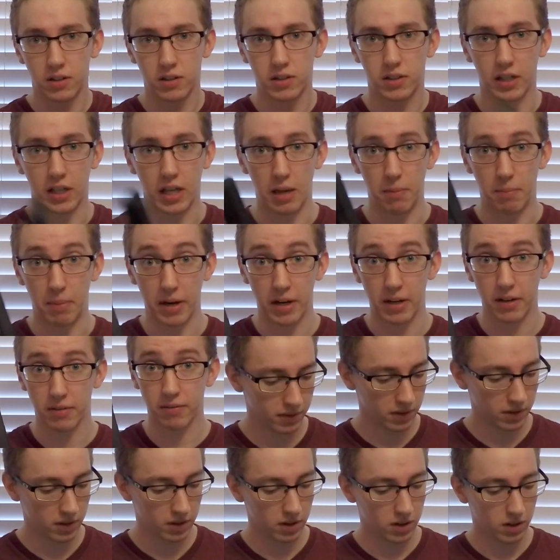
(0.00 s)
to keep in it,
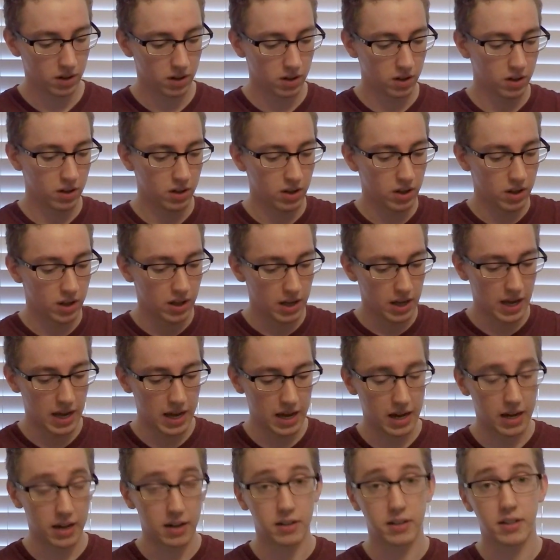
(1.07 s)

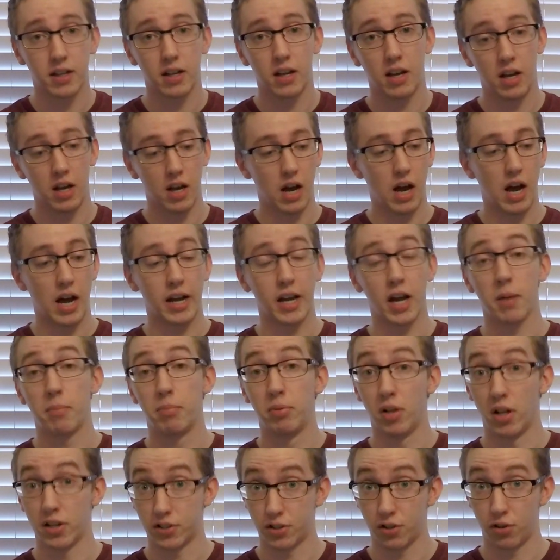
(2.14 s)
and I got a
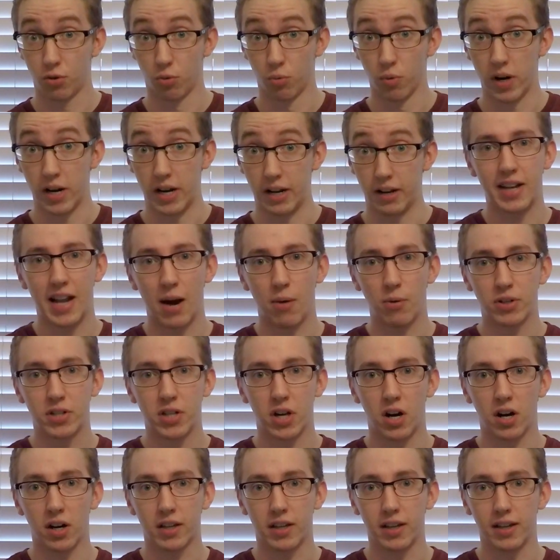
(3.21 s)
+3. Now we're
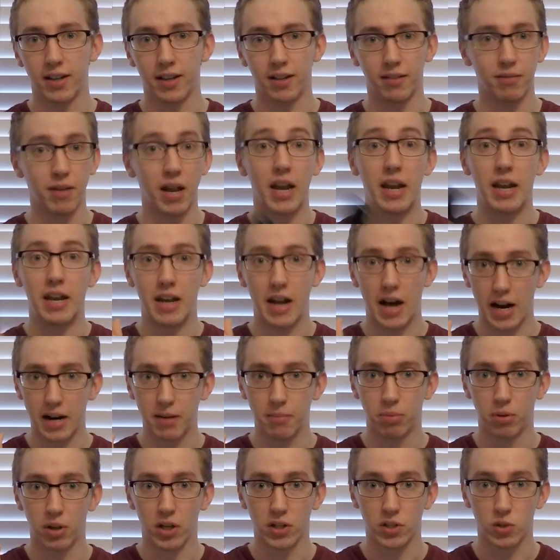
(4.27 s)
talking
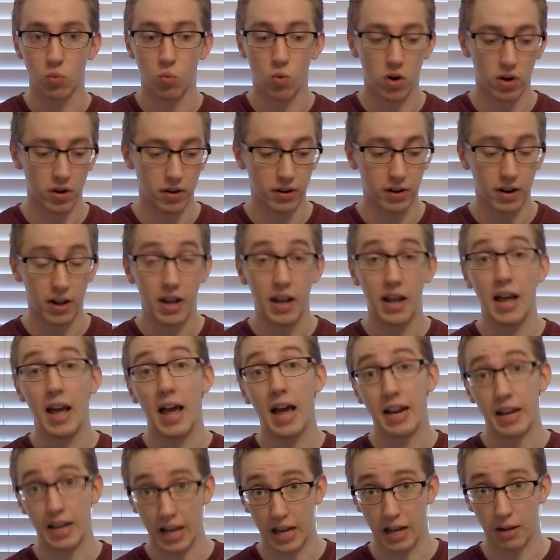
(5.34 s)
9 plus 1
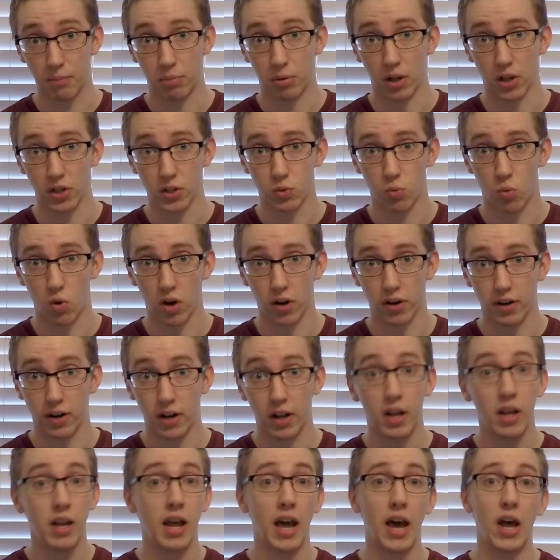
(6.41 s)
and 8 plus 1,
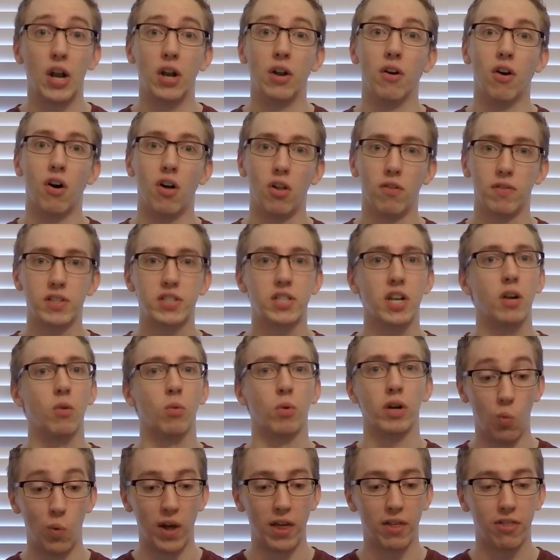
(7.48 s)
and all of a sudden
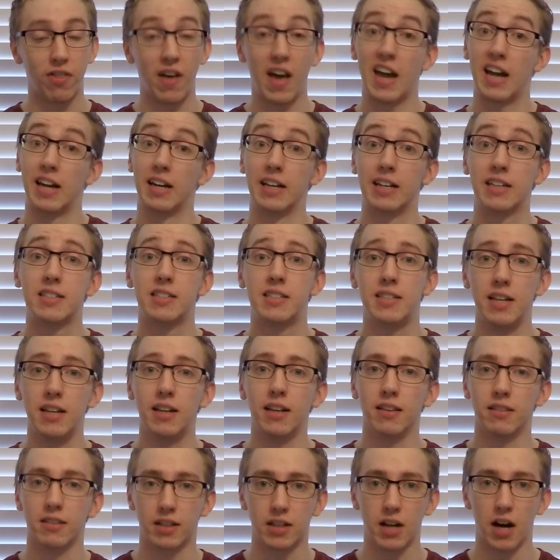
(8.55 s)
we're with and
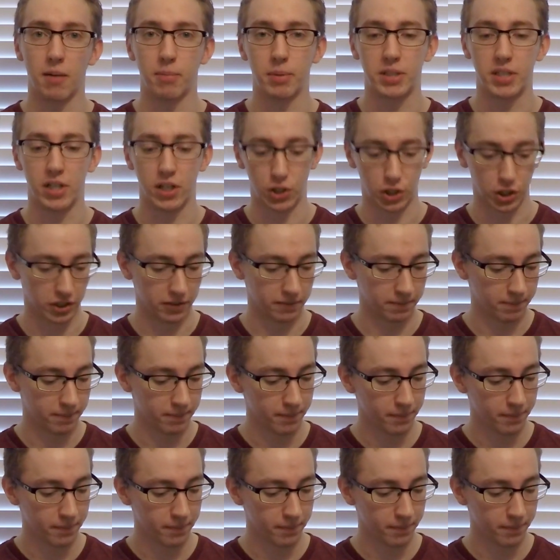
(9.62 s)
exceeding the competition.